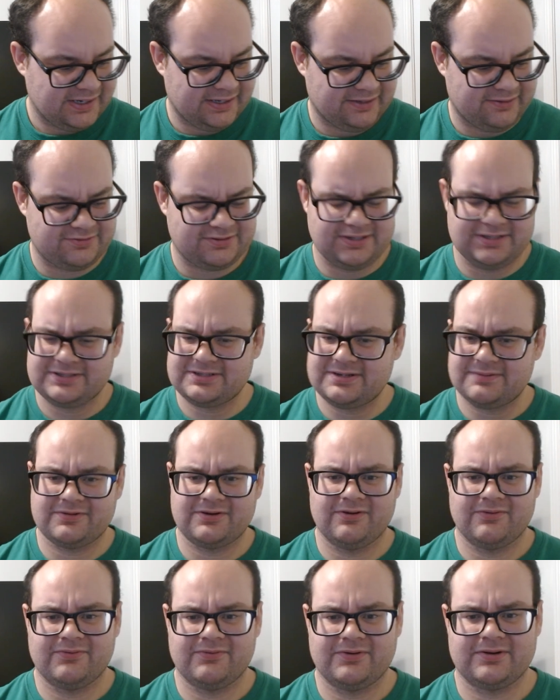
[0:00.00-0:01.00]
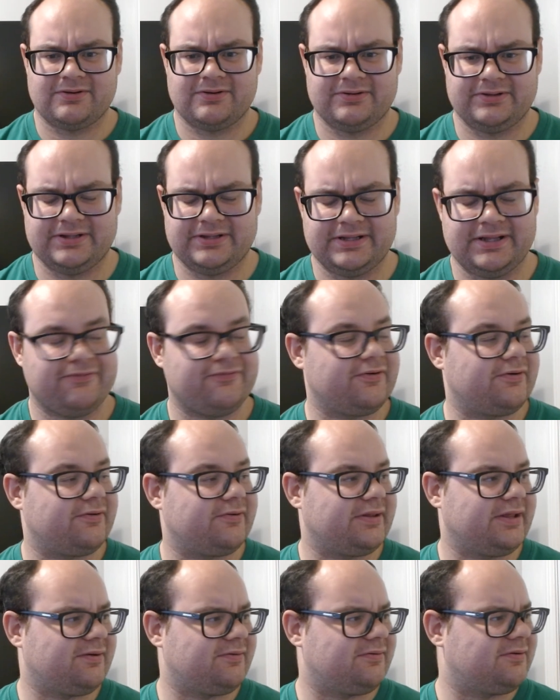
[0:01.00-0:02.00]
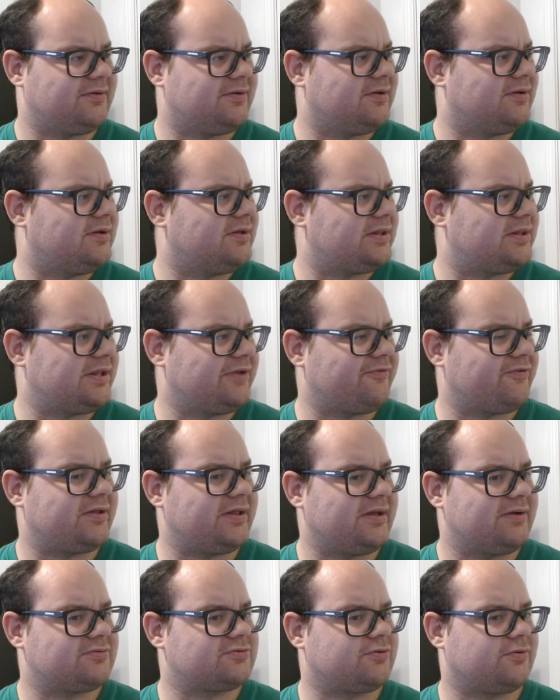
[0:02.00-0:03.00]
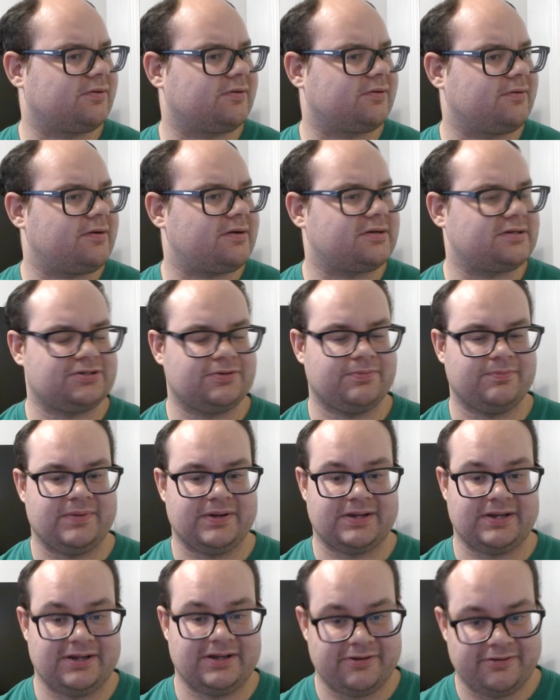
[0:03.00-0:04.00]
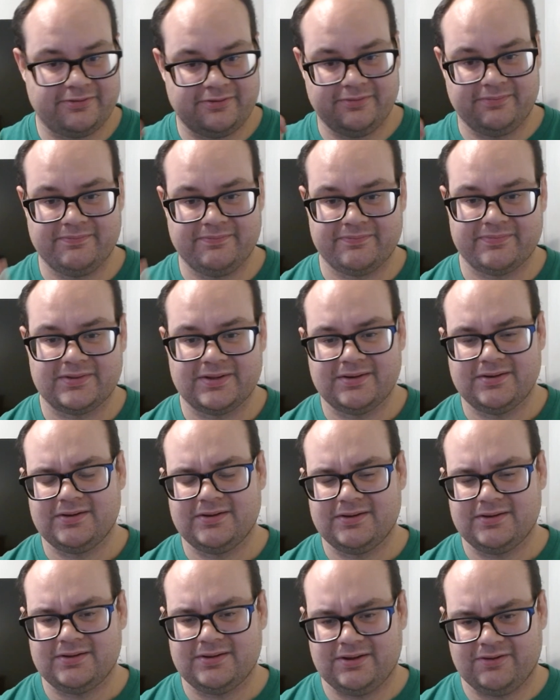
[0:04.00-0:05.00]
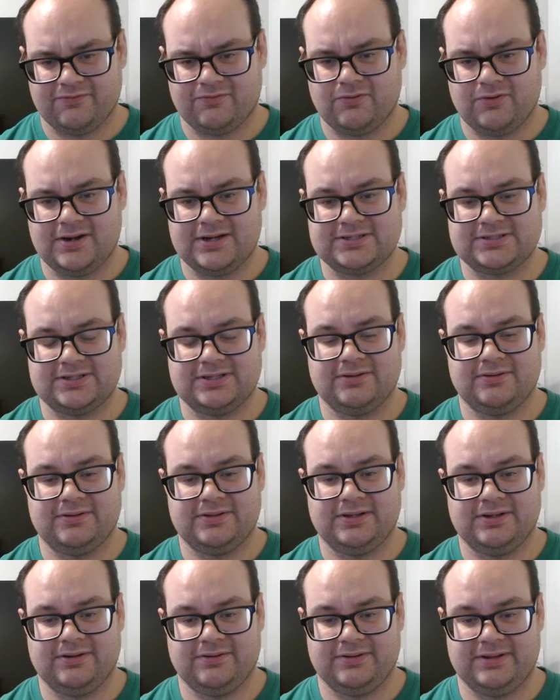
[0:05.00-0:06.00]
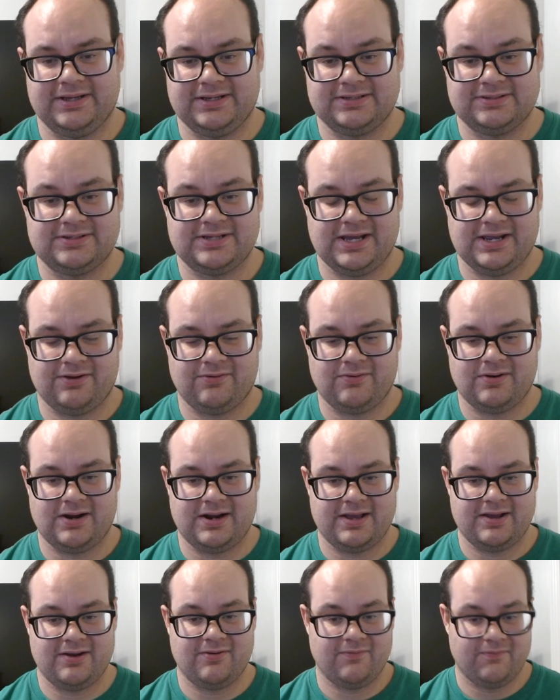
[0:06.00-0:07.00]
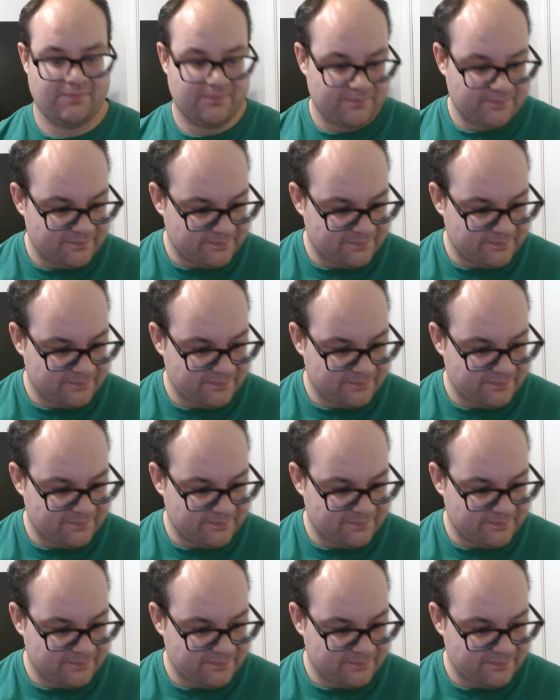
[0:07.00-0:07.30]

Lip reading: and they're saying something going weird, and then they figure that was really weird because Superman can hear the Grodd, so they take Grodd out.